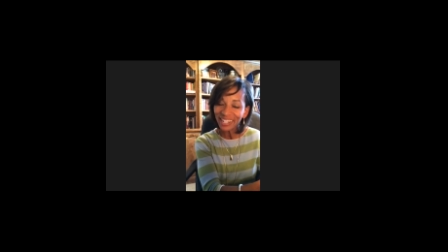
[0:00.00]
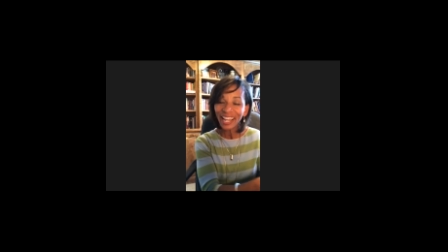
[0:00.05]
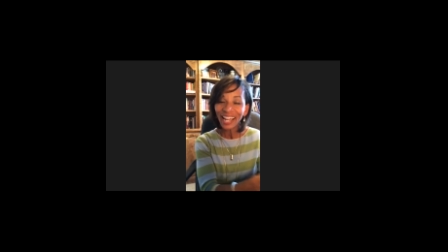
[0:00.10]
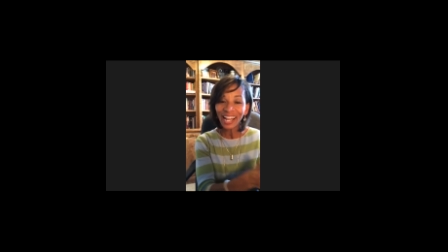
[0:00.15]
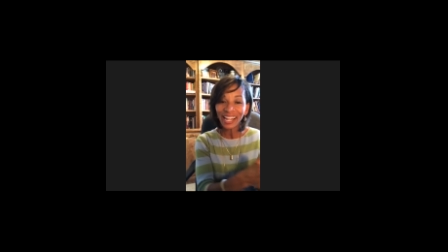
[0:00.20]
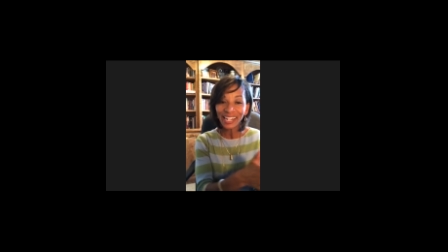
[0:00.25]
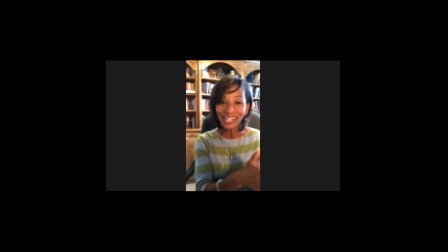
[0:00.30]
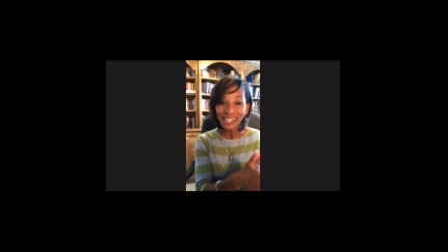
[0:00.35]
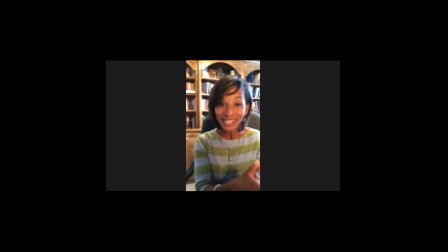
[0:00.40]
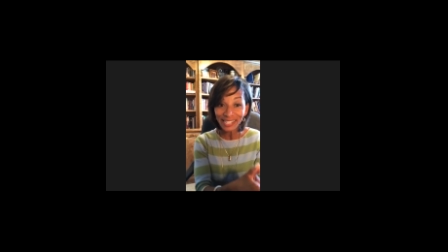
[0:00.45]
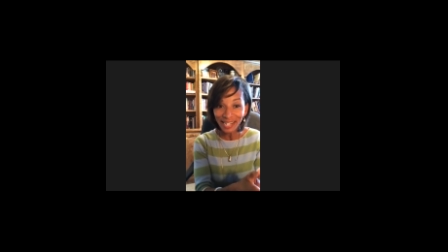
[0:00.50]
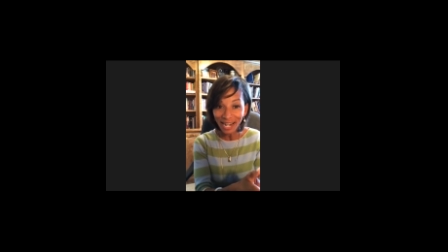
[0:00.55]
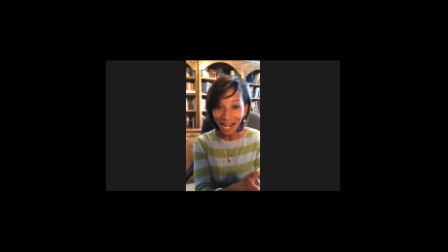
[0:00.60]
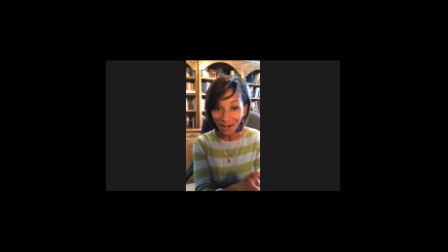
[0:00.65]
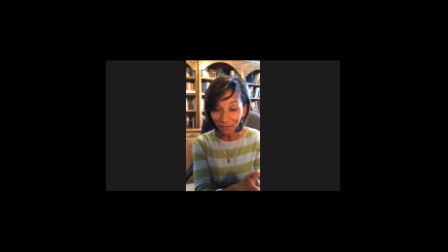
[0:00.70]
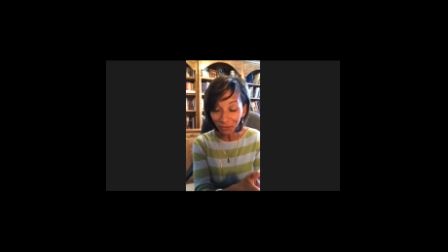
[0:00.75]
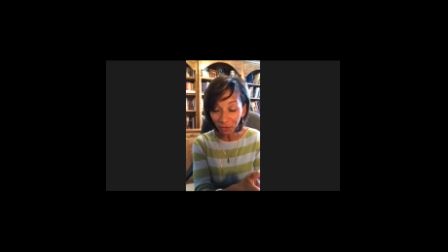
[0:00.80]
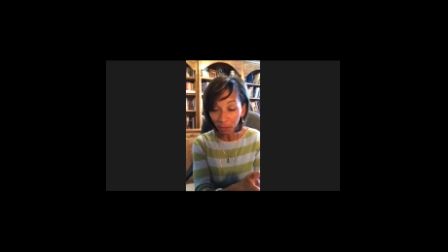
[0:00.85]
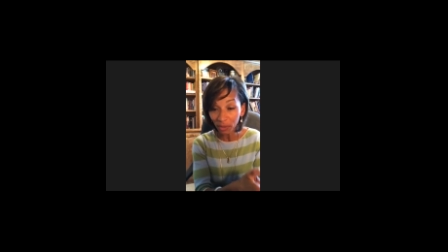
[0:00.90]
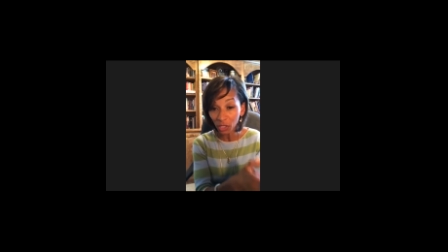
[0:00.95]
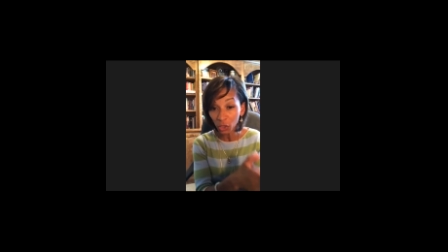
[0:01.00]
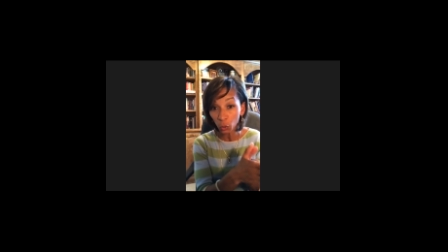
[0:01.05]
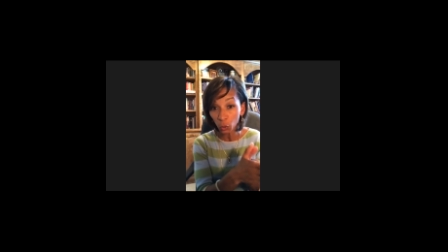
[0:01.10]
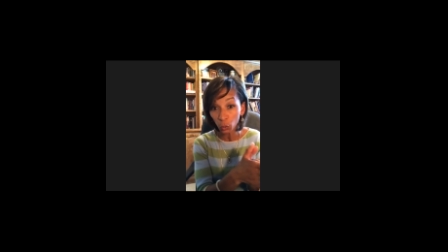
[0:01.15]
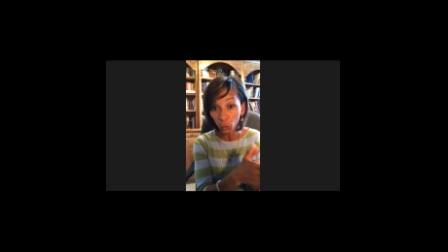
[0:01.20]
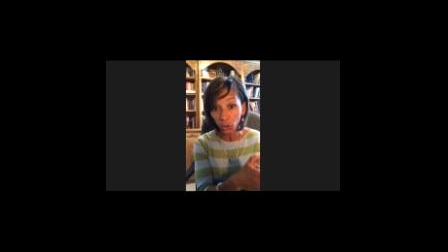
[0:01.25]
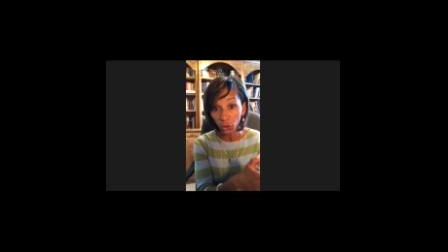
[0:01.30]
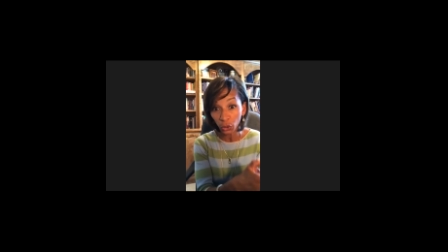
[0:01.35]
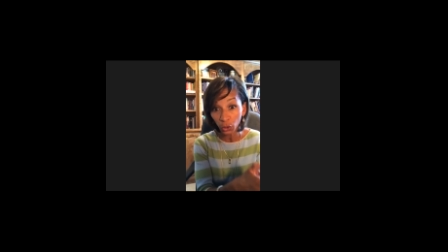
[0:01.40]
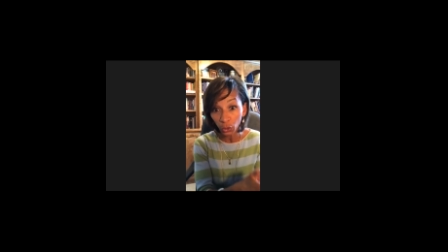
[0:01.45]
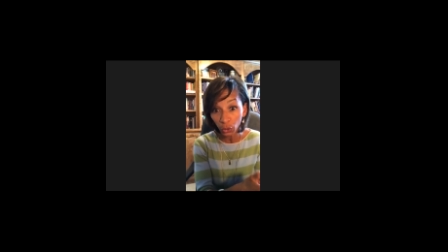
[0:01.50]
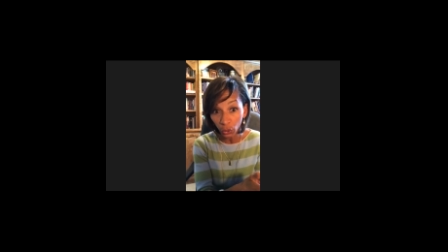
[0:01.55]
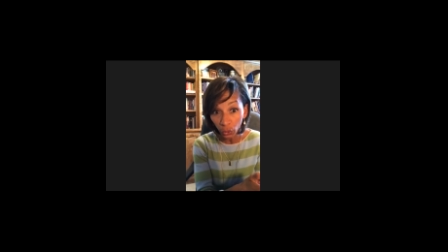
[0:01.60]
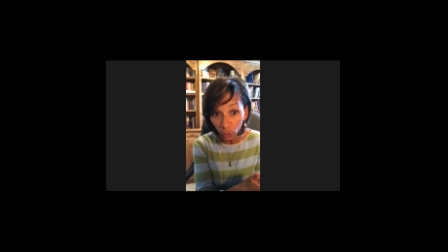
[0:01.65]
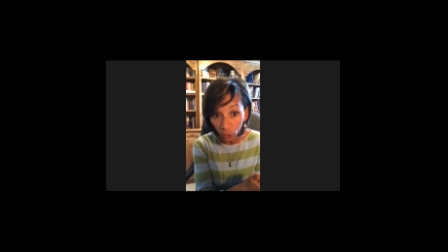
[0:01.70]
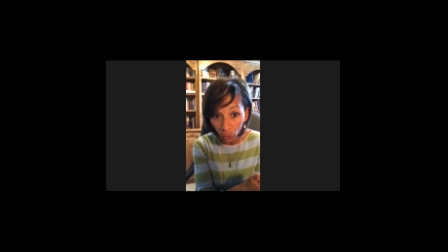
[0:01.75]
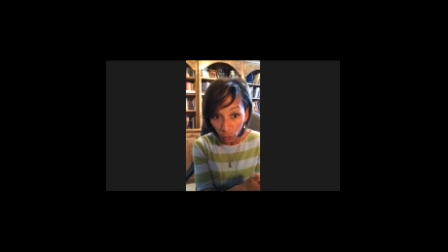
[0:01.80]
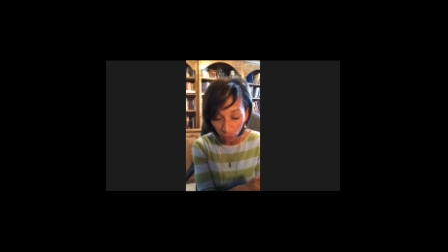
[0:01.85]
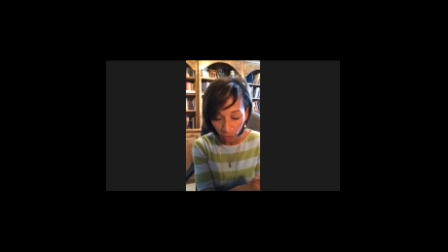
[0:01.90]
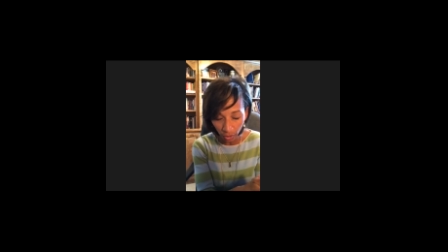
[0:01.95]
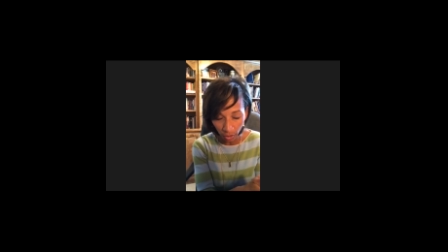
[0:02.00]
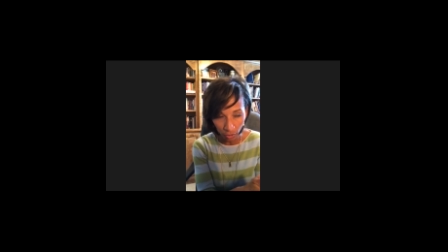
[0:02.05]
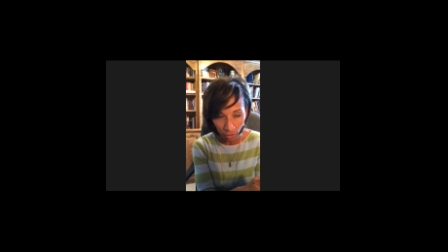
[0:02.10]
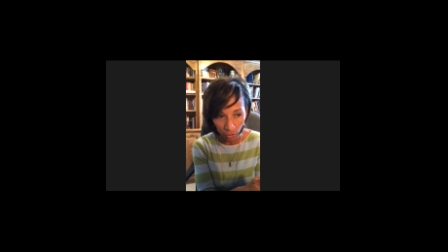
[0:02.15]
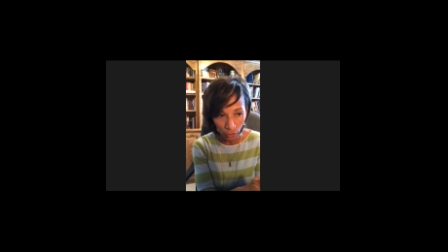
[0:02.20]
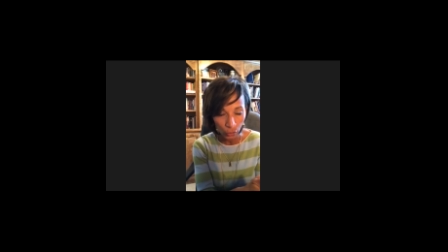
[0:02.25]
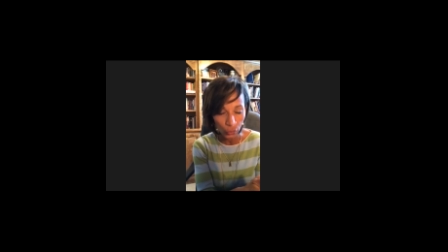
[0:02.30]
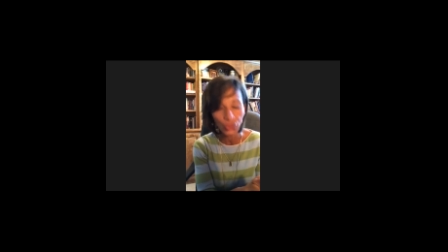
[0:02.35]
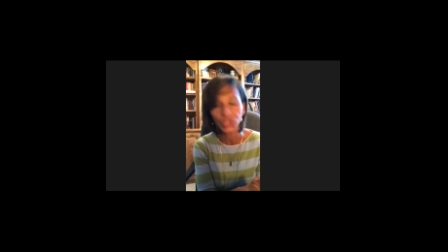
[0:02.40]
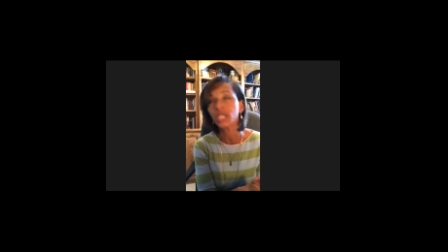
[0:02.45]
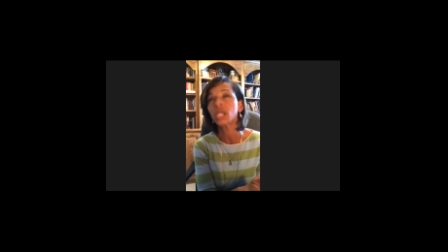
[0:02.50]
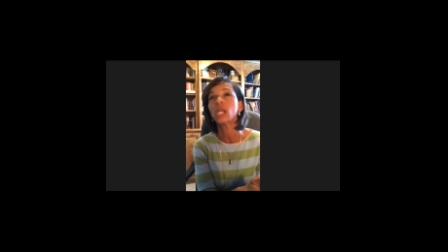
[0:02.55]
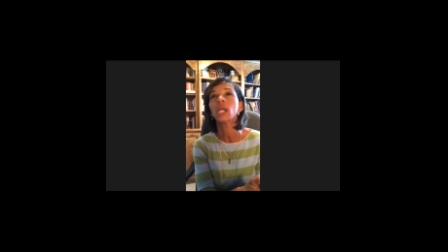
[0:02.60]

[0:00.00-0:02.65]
and it's time for me to renew those